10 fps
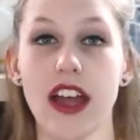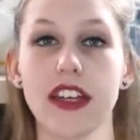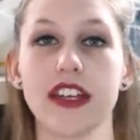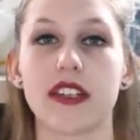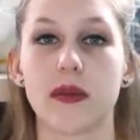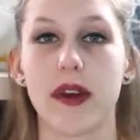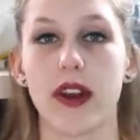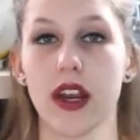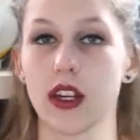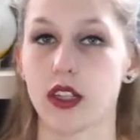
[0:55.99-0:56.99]
and it is
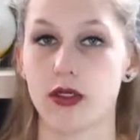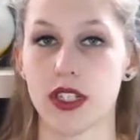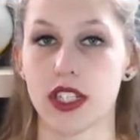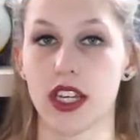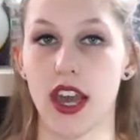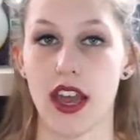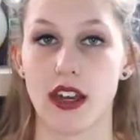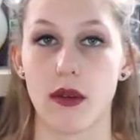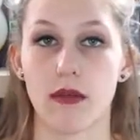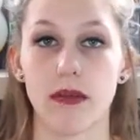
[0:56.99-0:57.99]
about Harry Houdini
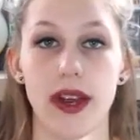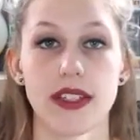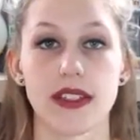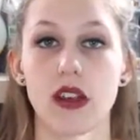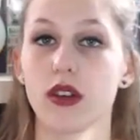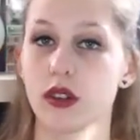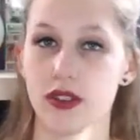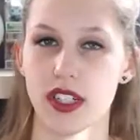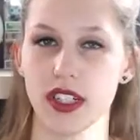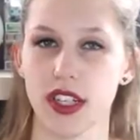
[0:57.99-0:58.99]
and Bess
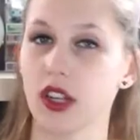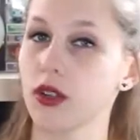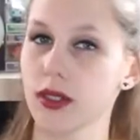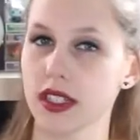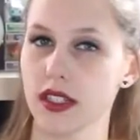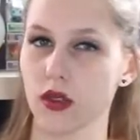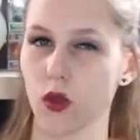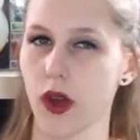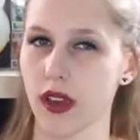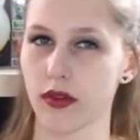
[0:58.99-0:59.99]
Houdini, who is his
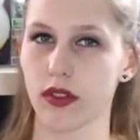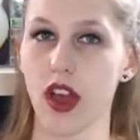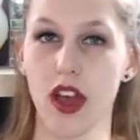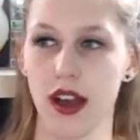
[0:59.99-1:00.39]
wife.